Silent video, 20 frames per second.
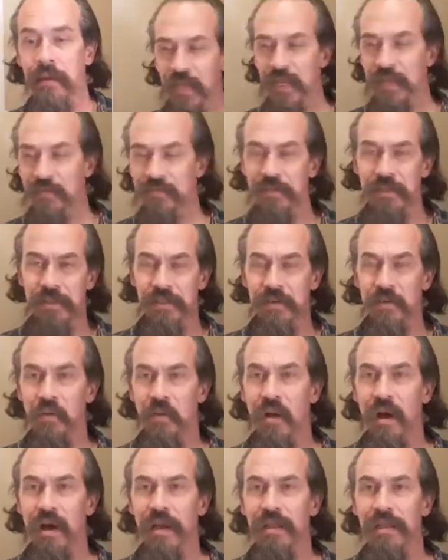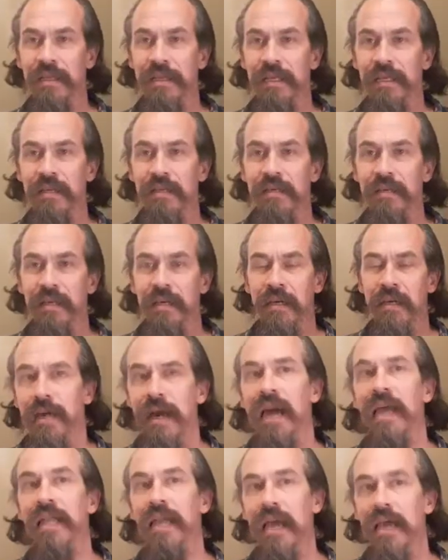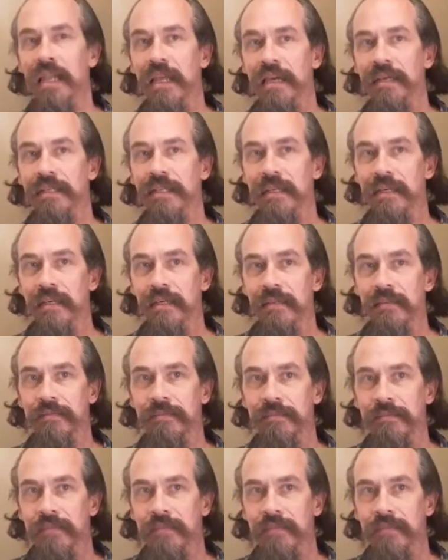As far as quality, I like to